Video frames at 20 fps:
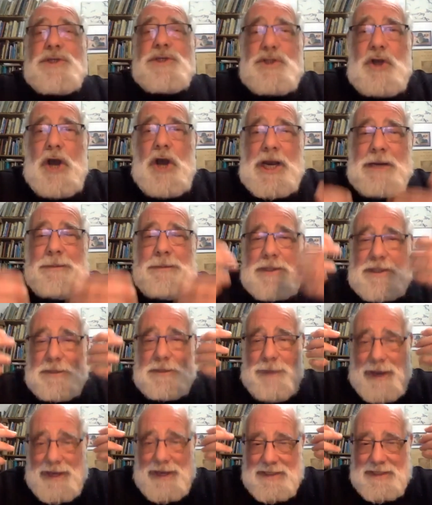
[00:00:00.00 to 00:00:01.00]
to talk about the
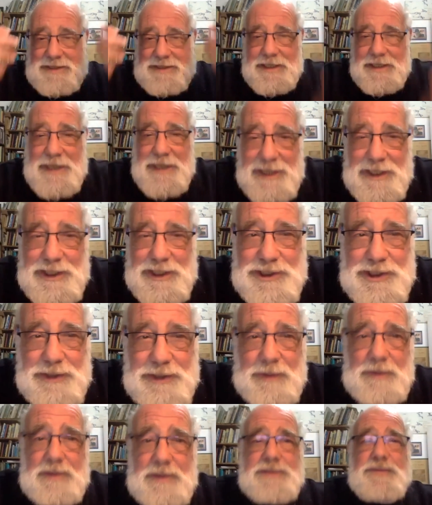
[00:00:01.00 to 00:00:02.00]
Palestinian issue.
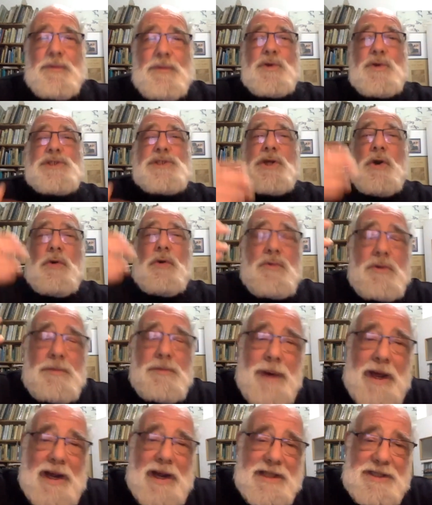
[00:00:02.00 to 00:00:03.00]
He was forced to go to
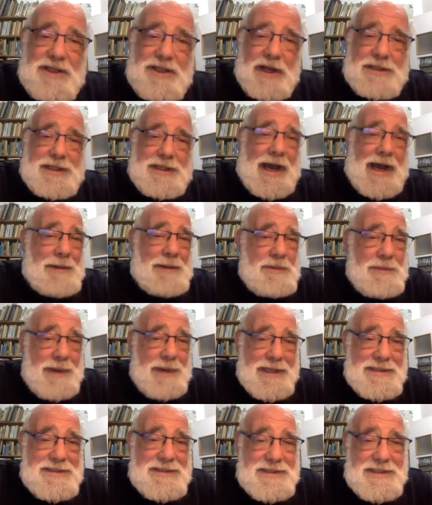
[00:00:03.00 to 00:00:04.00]
Ramallah and talk to Abu
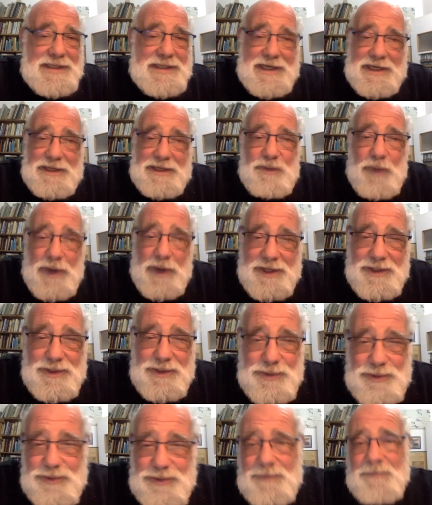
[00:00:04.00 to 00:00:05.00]
Mazen that he didn't want to
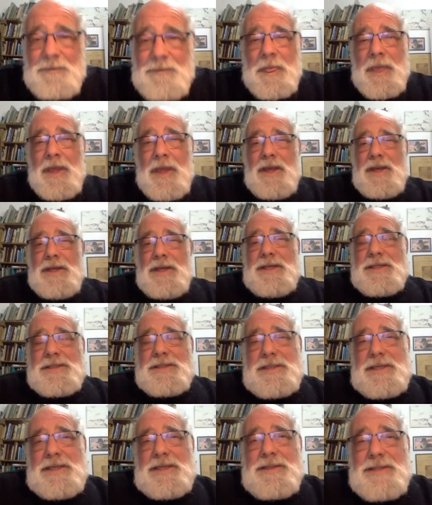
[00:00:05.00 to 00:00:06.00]
do. You
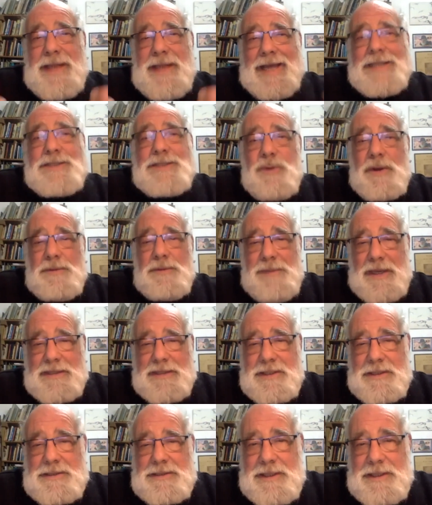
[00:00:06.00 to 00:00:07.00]
see, that's what
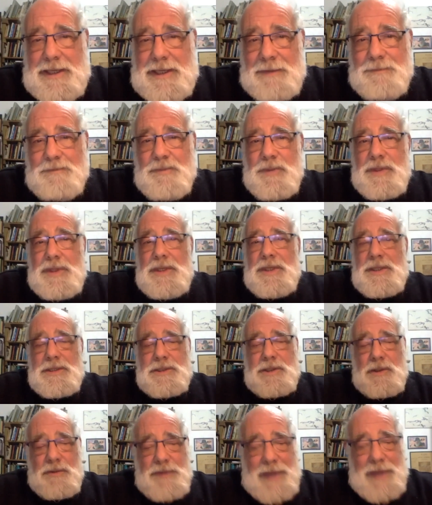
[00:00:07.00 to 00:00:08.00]
messes it up.
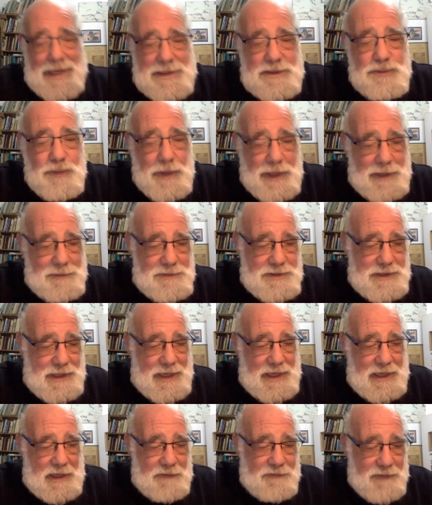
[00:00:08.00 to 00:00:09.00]
So that's what I'm
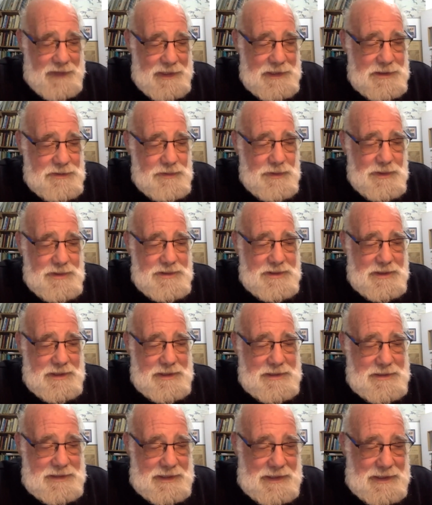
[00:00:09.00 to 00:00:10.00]
saying. If Israel
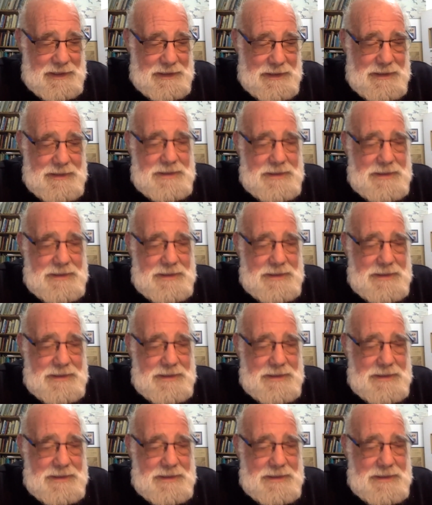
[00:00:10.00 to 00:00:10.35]
succeeds,